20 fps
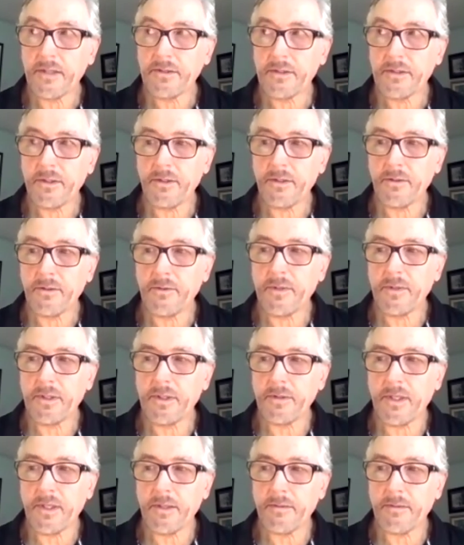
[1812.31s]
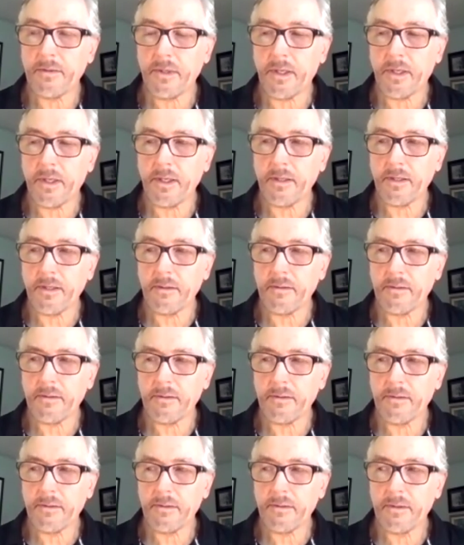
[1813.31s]
to
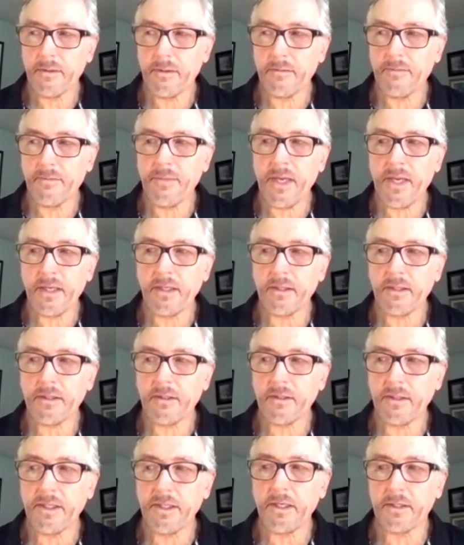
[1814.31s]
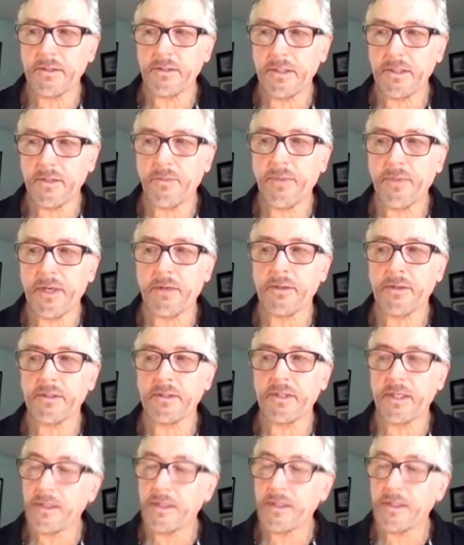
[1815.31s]
make it clear to the parent
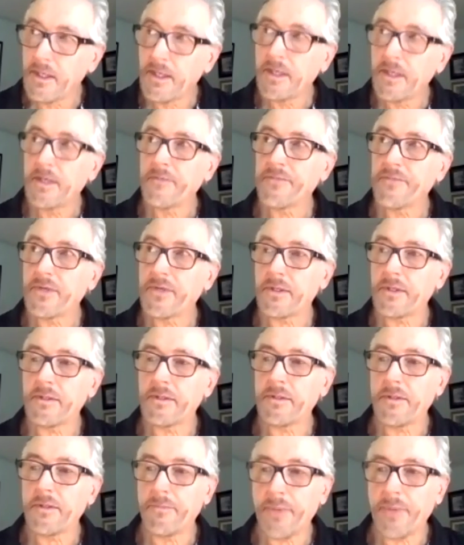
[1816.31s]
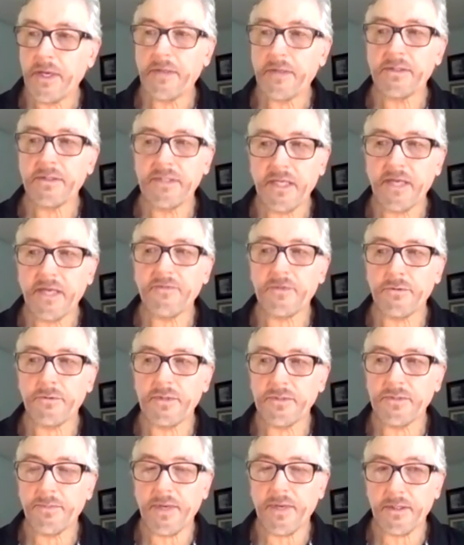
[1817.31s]
that the parents have to
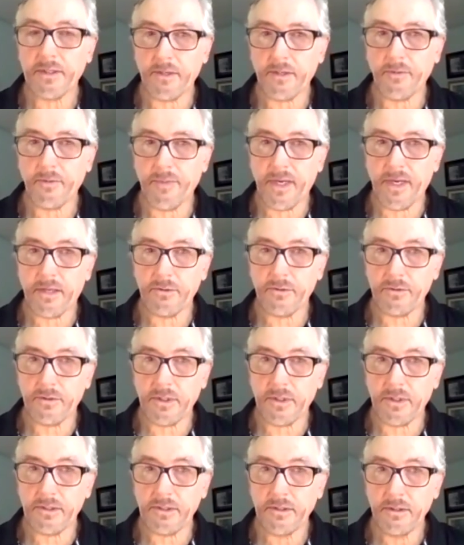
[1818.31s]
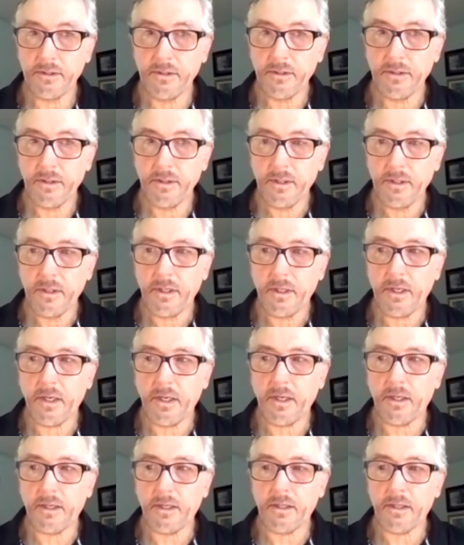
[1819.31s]
respect their boundaries.
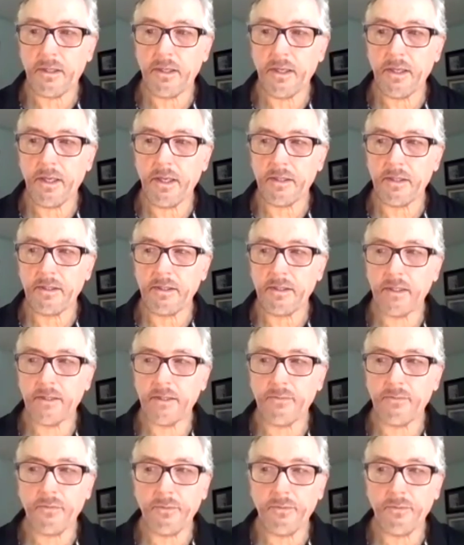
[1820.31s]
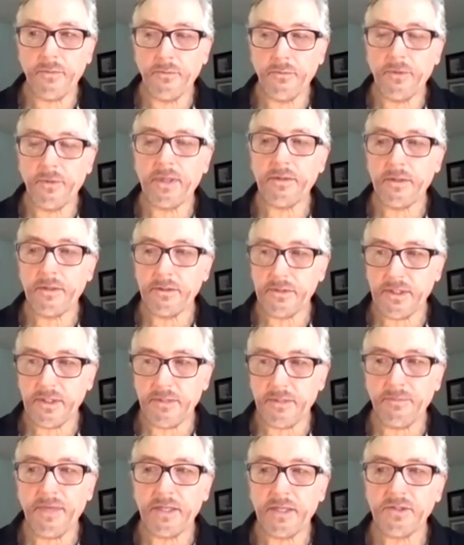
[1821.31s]
And when there's
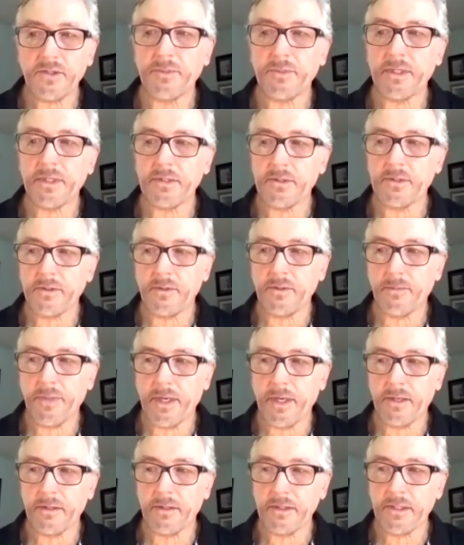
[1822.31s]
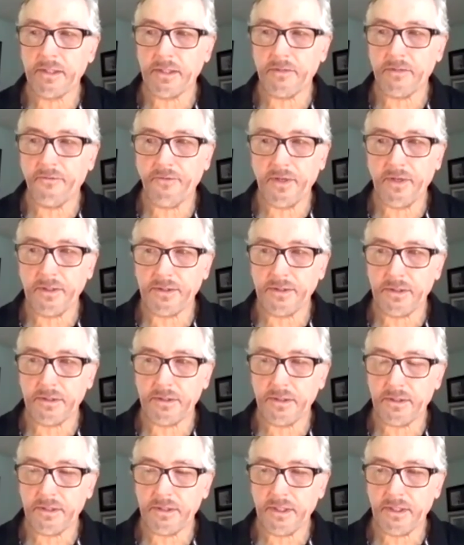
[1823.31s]
enmeshment for the parent that feels a
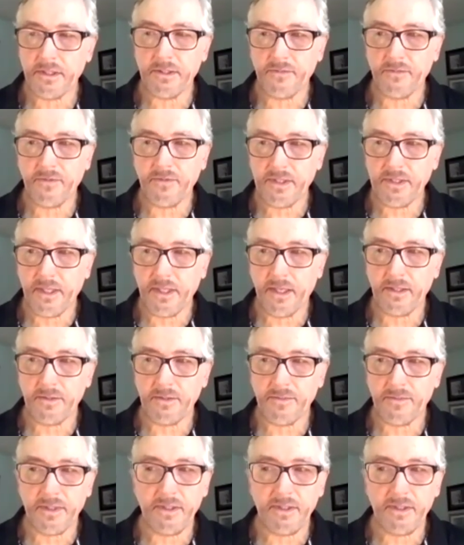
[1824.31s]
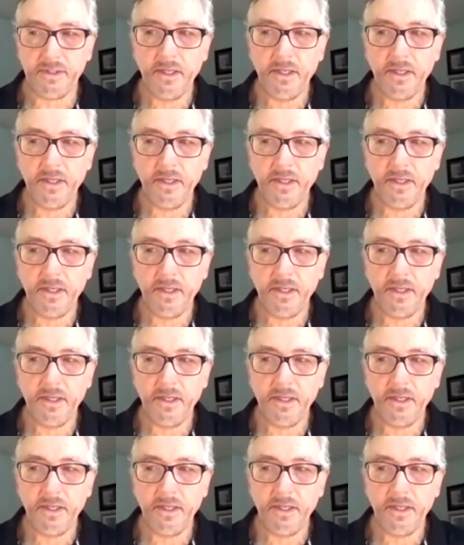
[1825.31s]
sense of entitlement,